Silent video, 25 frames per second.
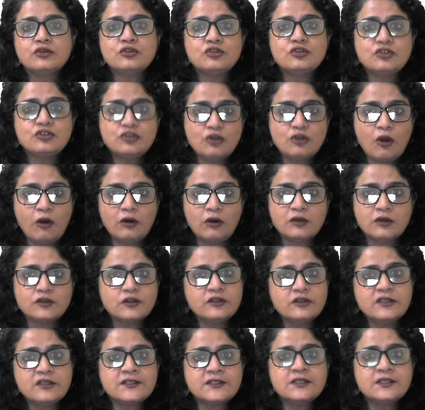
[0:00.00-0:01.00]
Sure. So
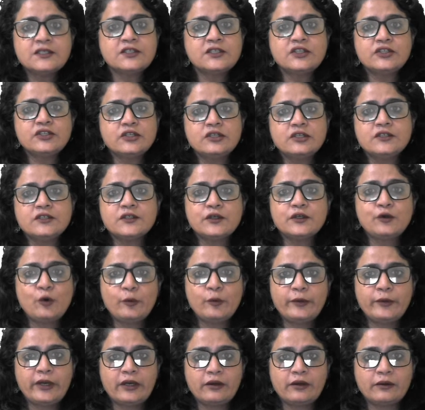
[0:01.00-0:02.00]
this decision is a
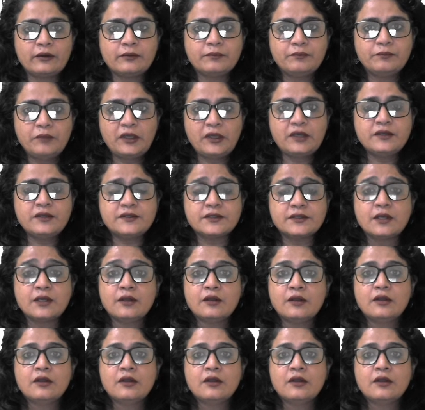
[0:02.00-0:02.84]
no-brainer because